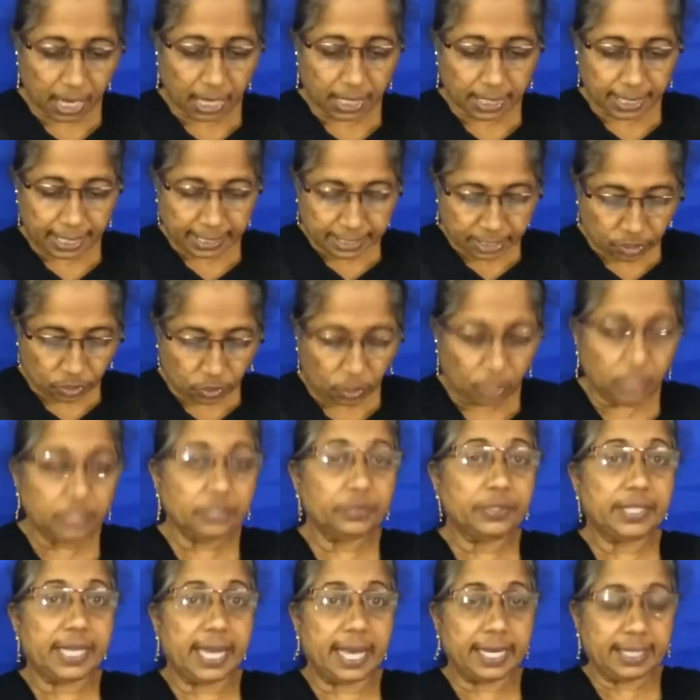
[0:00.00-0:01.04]
Let's go
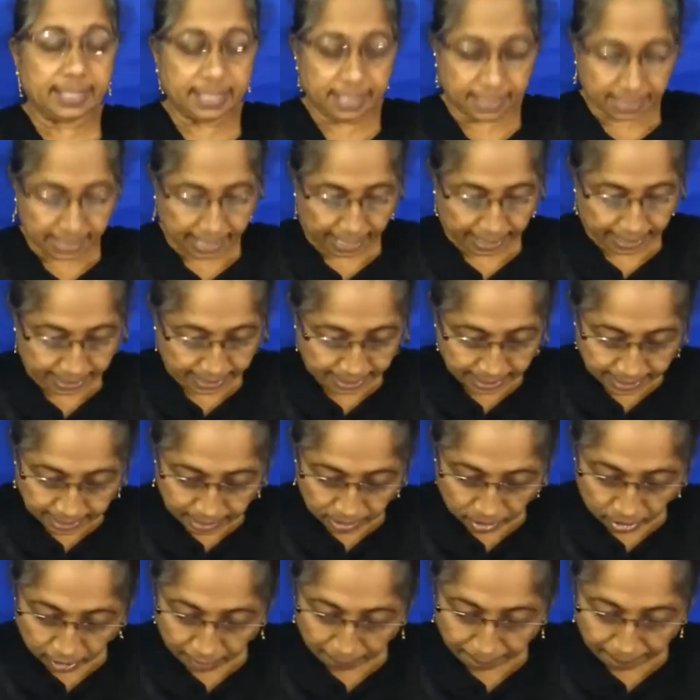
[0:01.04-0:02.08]
on to the exercises
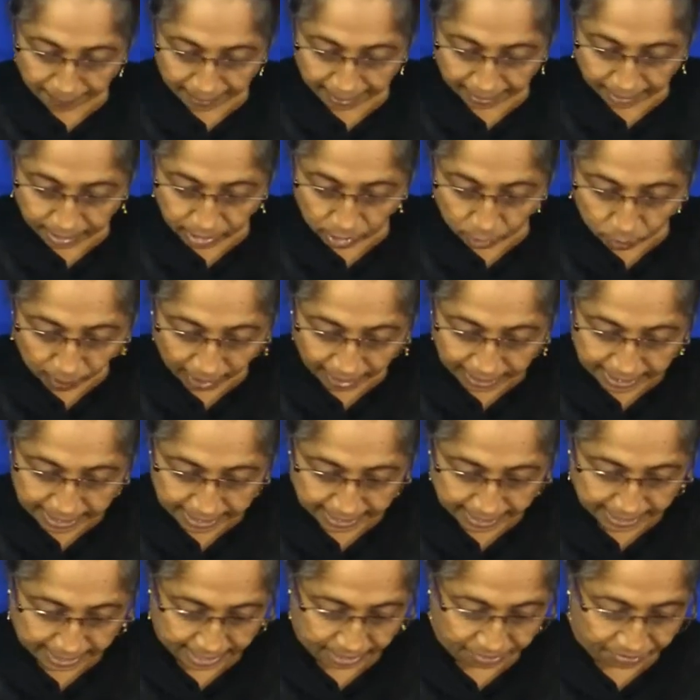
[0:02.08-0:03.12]
on page
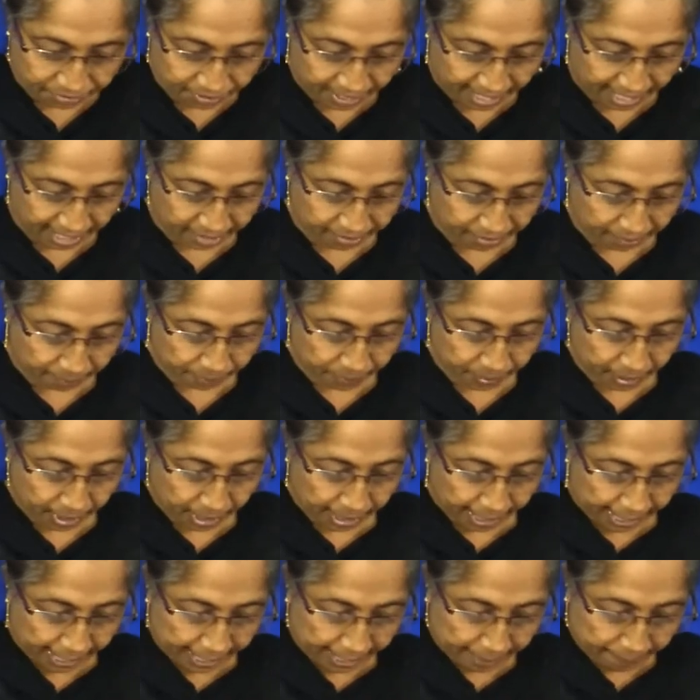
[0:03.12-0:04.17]

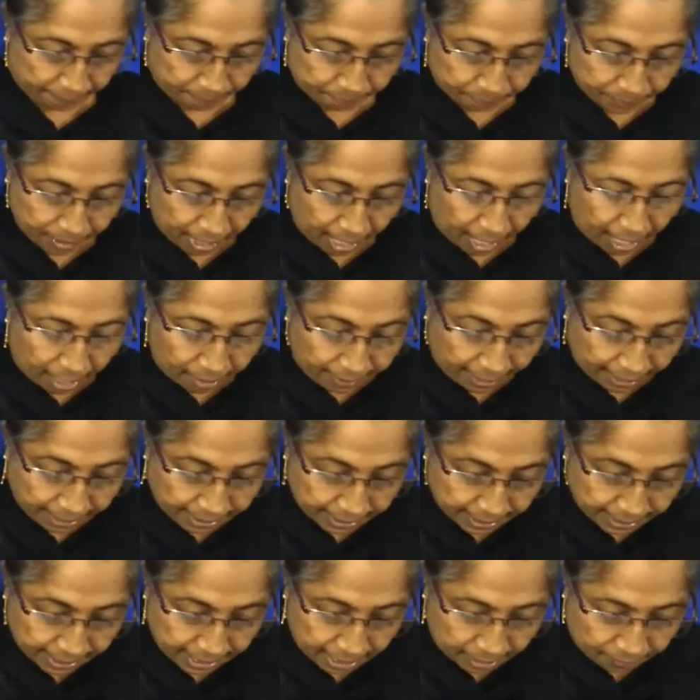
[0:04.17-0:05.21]
165. A.
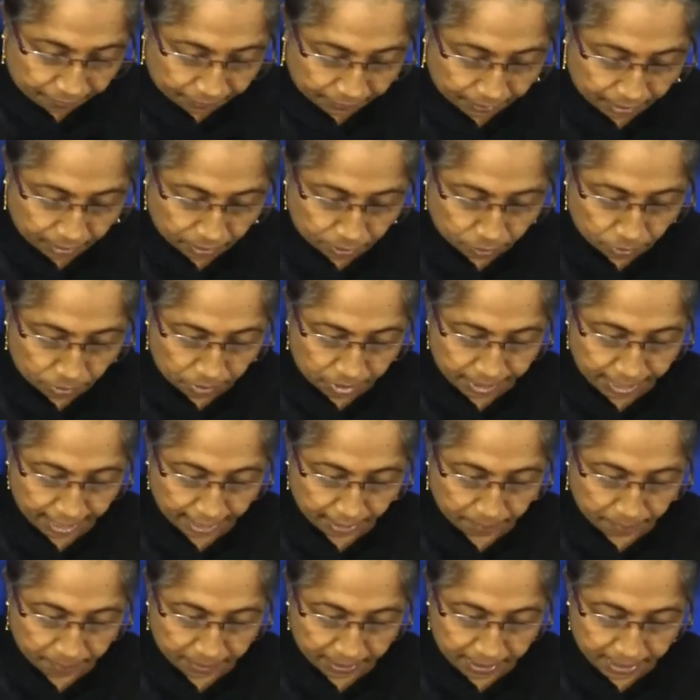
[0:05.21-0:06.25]
Write T for the true
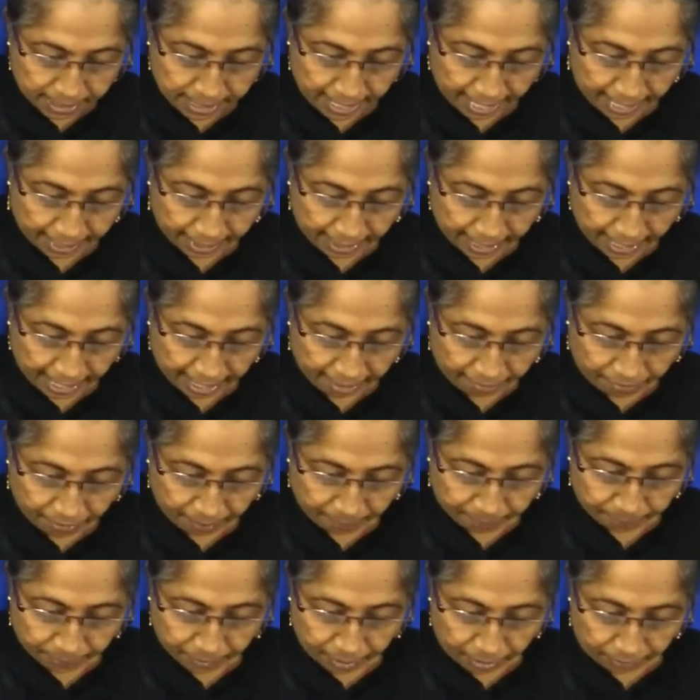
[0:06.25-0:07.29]
statements and
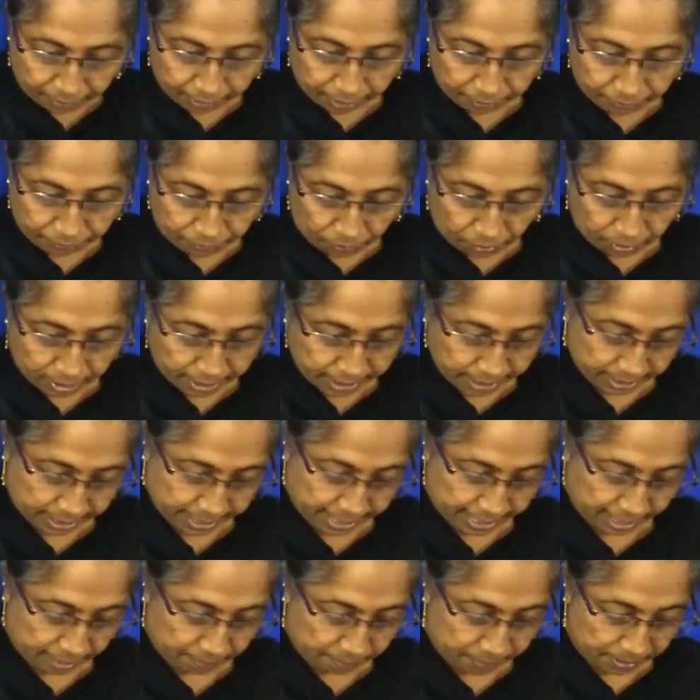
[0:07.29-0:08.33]
F for the false
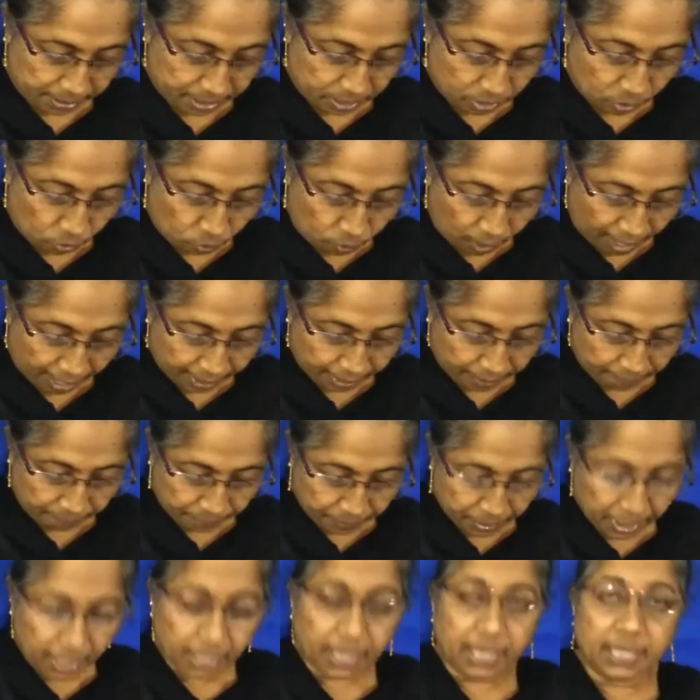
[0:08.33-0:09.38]
statements. 1.
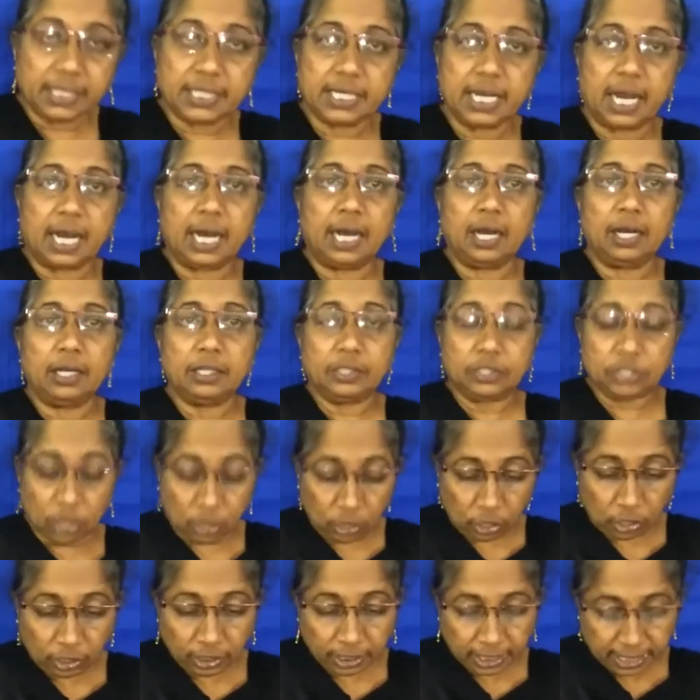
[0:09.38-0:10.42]
A
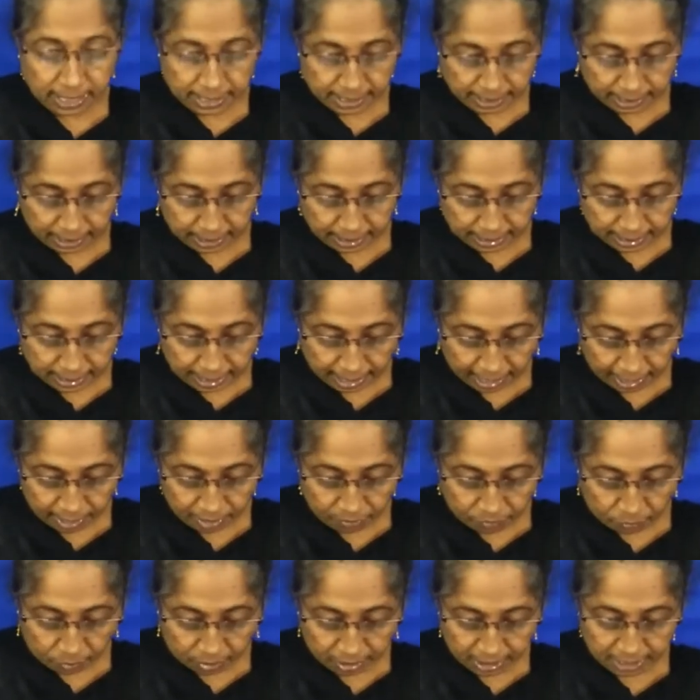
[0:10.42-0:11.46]
dog is a
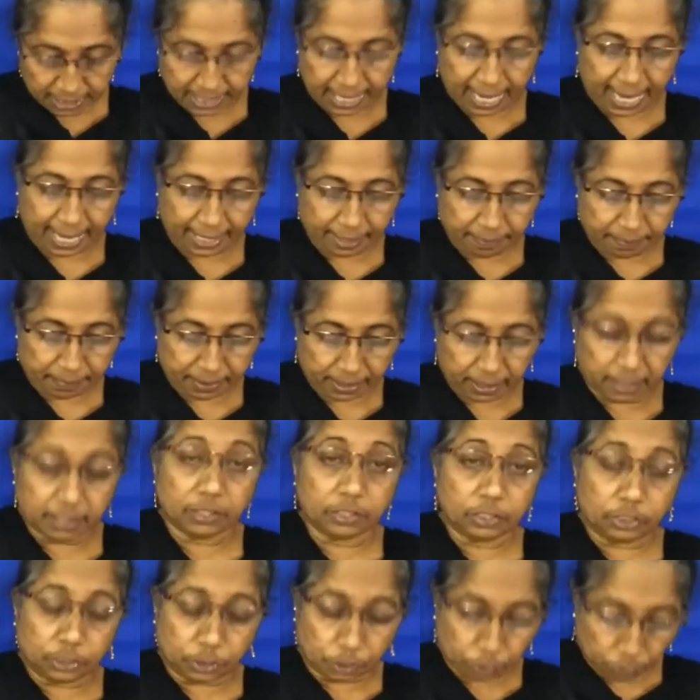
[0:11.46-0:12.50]
carnivorous animal.
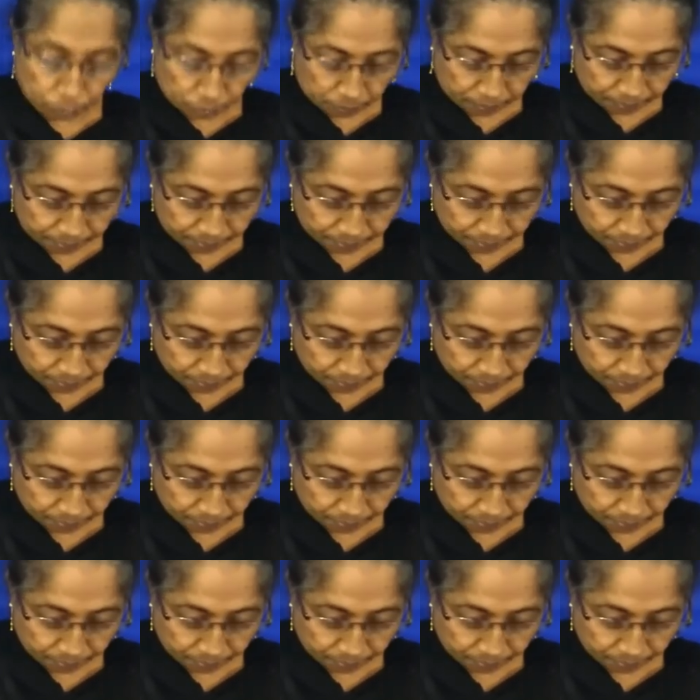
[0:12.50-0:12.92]
True.